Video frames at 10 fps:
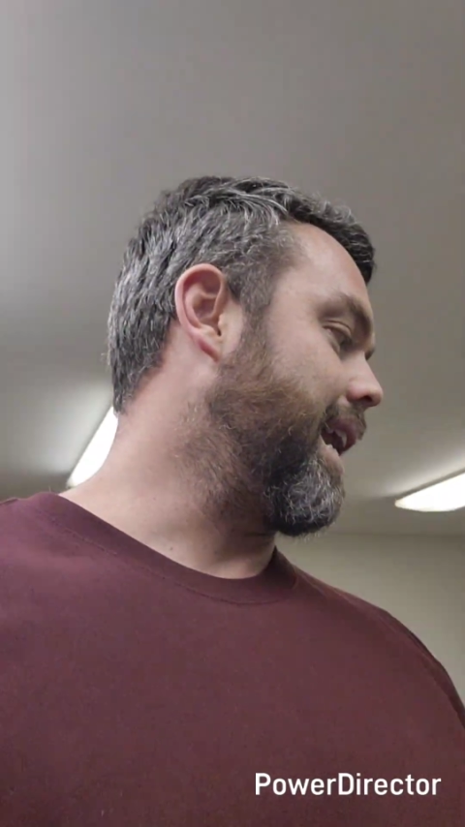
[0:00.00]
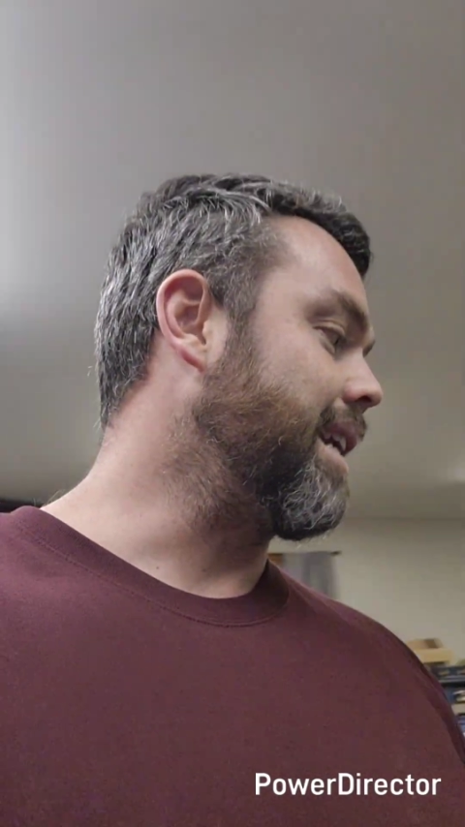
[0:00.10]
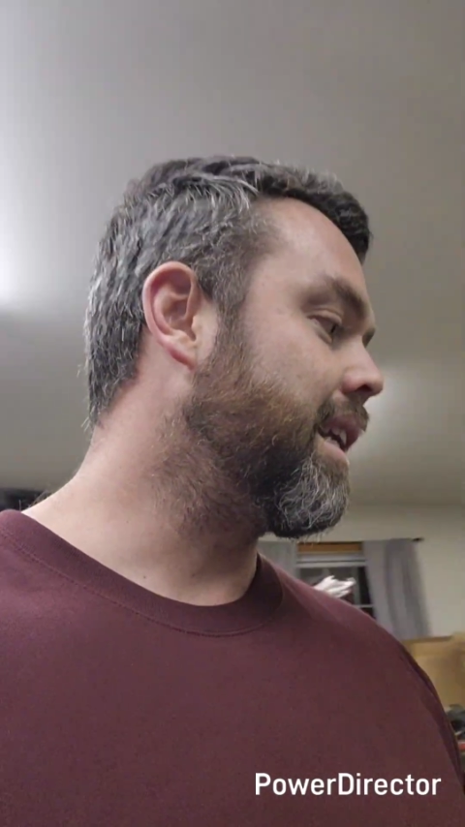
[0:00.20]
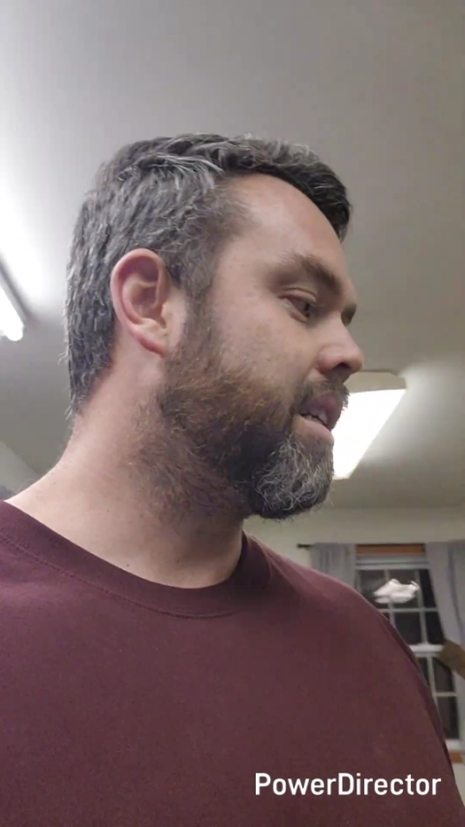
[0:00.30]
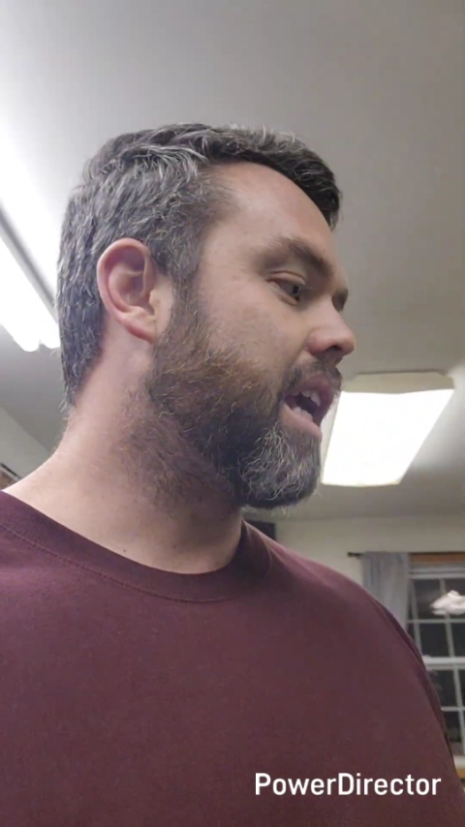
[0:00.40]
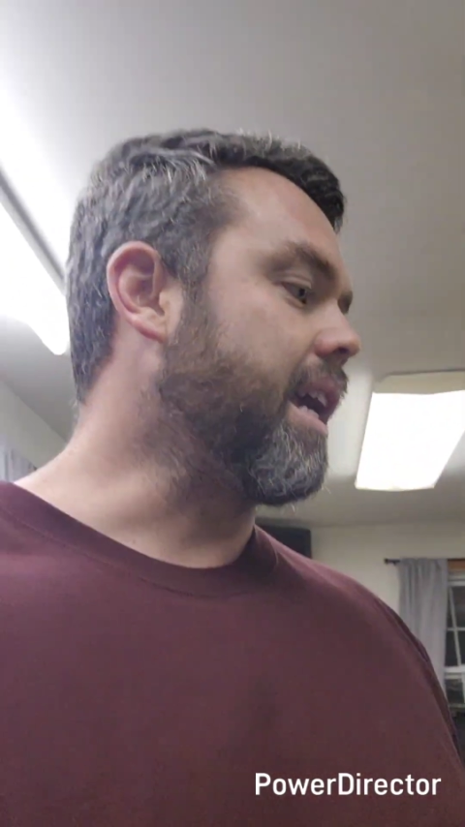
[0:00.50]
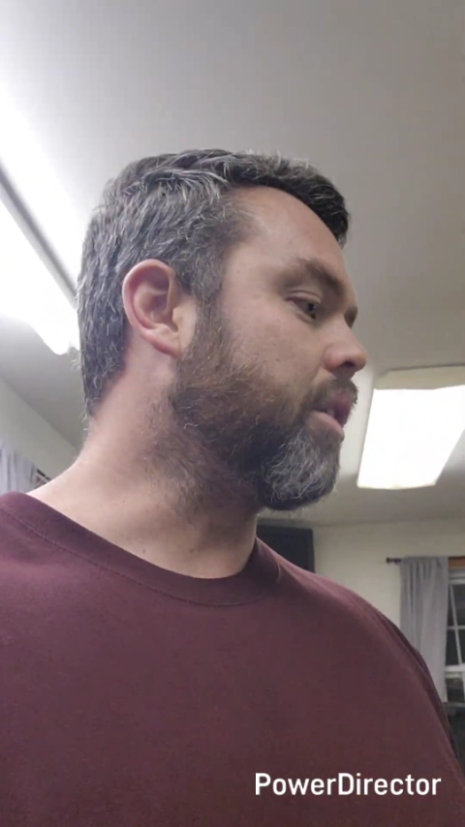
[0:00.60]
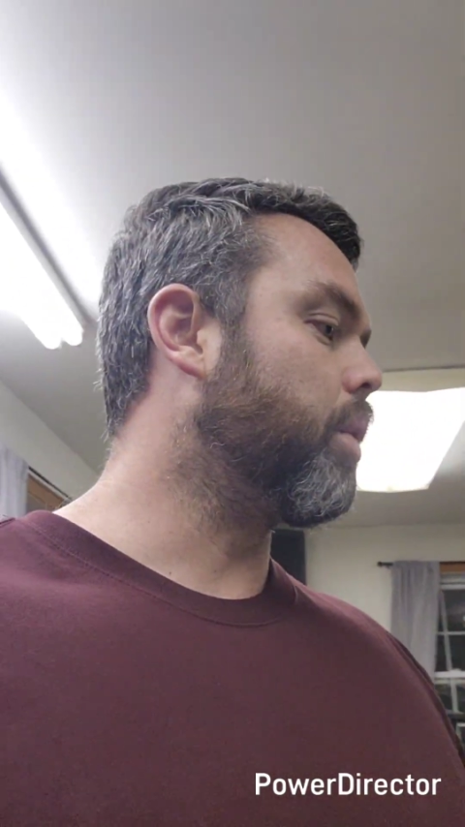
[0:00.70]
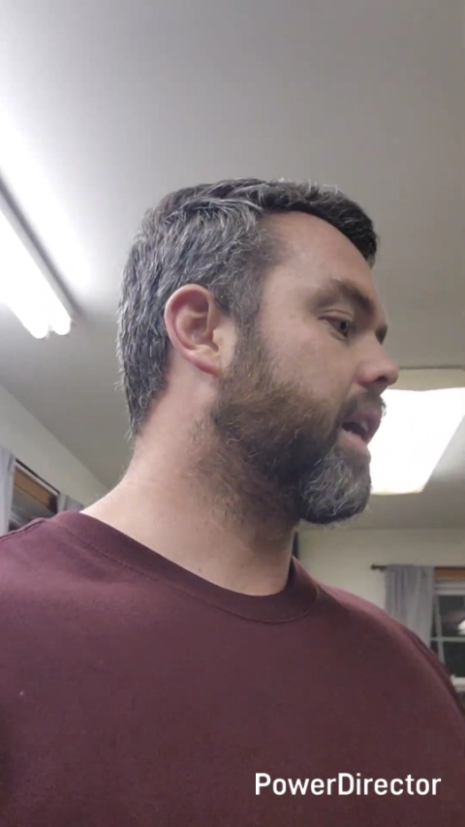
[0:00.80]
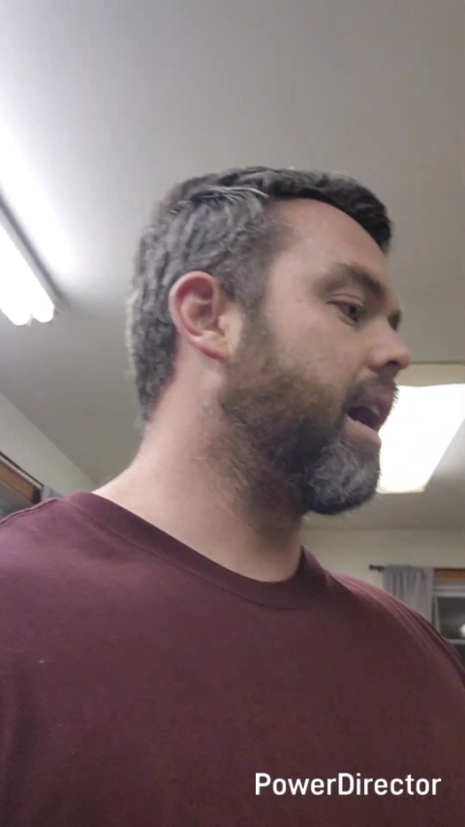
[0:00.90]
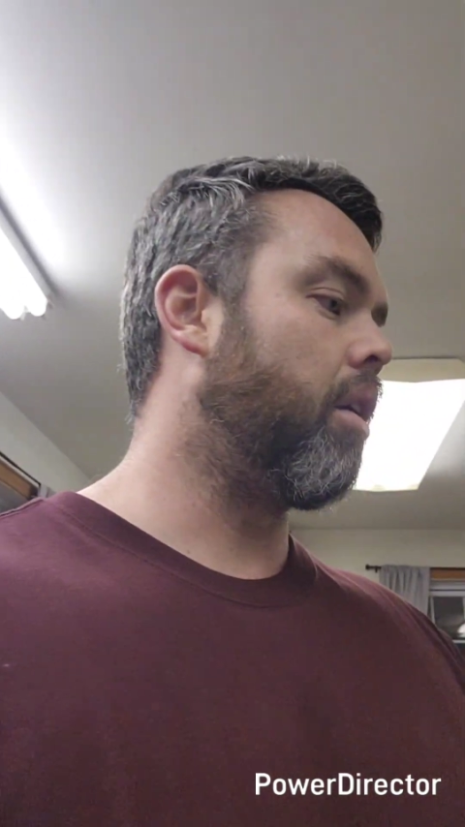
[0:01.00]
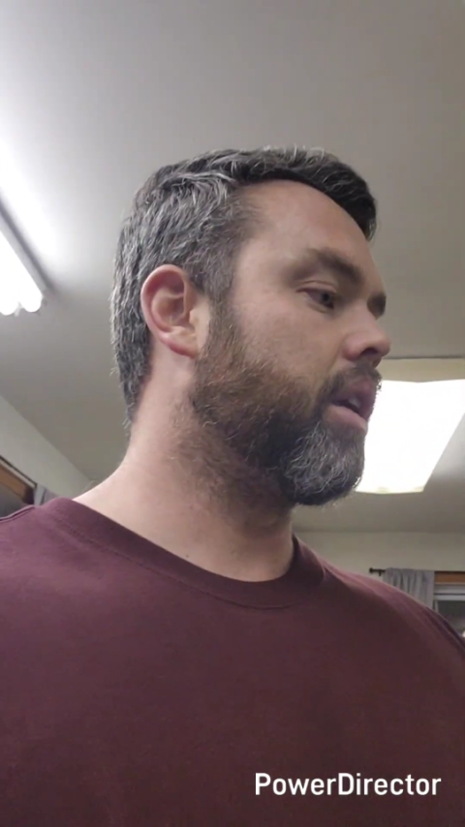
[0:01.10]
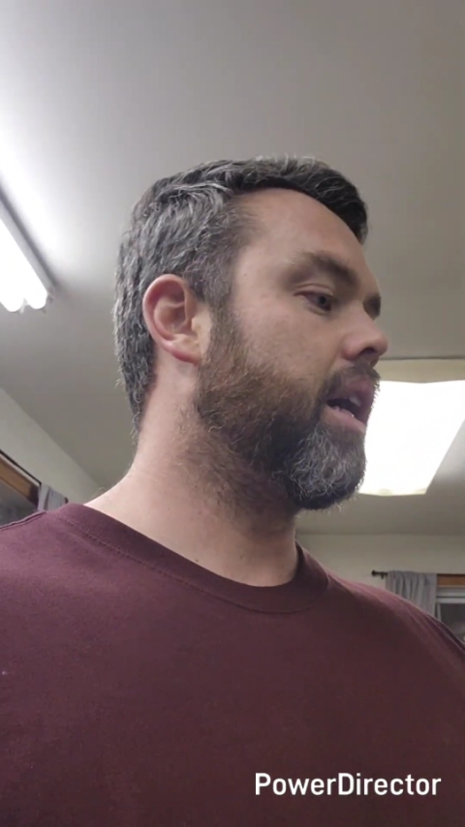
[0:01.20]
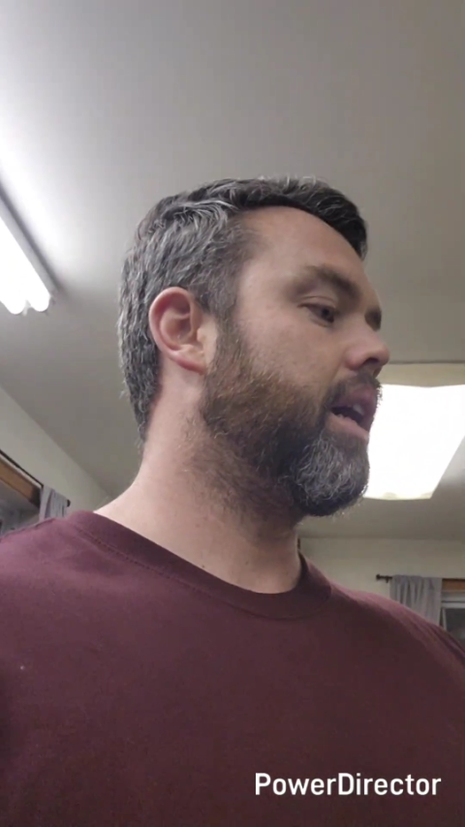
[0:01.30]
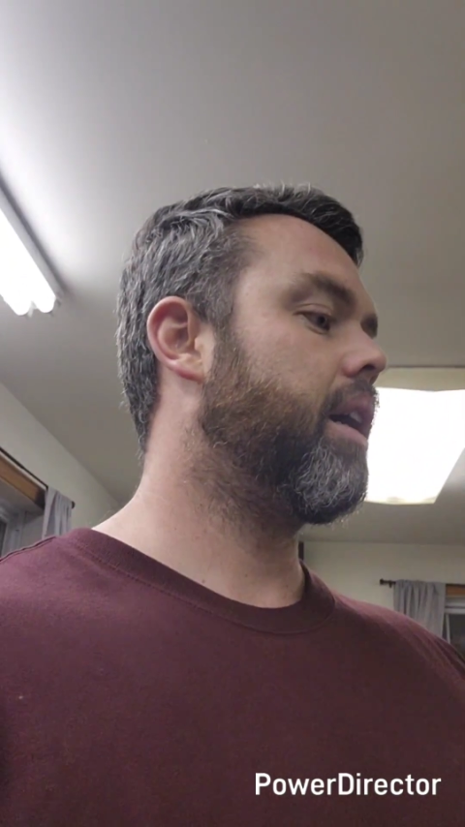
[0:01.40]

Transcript: I didn't take into account